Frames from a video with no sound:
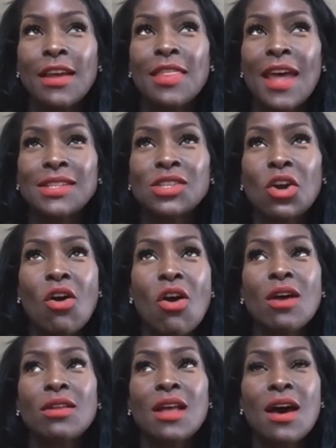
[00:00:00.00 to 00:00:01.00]
That's our
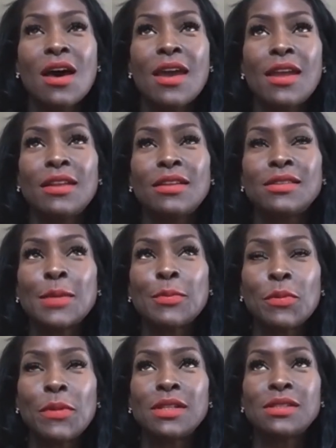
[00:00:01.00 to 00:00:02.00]
online
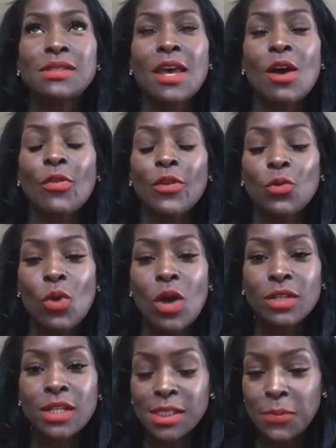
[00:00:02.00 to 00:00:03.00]
supplement health and wellness